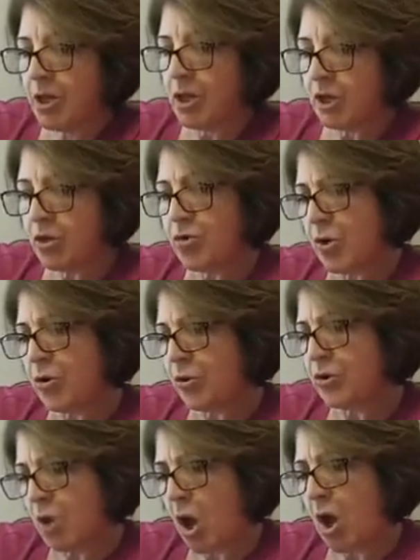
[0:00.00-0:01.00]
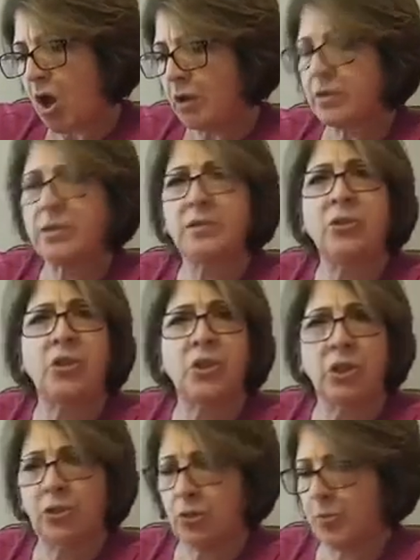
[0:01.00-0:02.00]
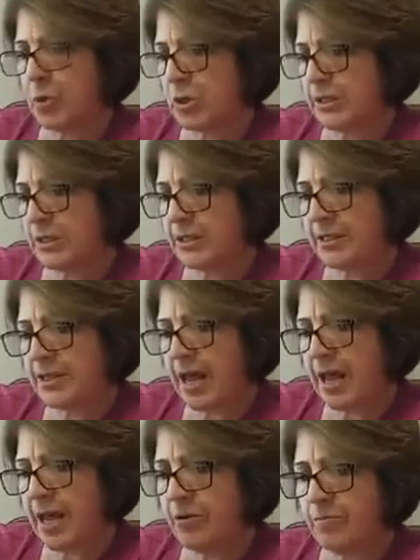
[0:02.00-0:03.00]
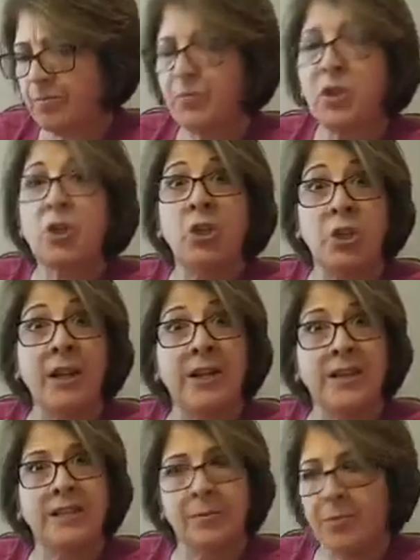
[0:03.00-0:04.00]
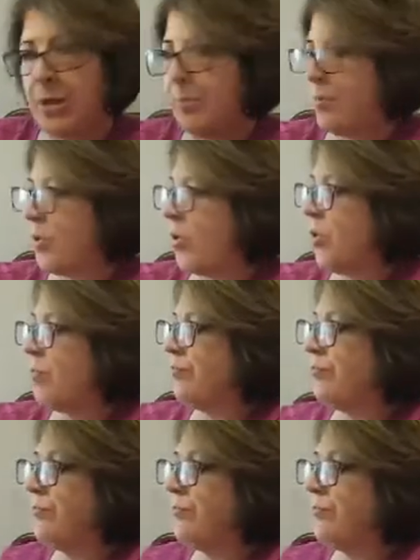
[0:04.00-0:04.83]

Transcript: You know your dogs, the shelter person said. She is a pit bull.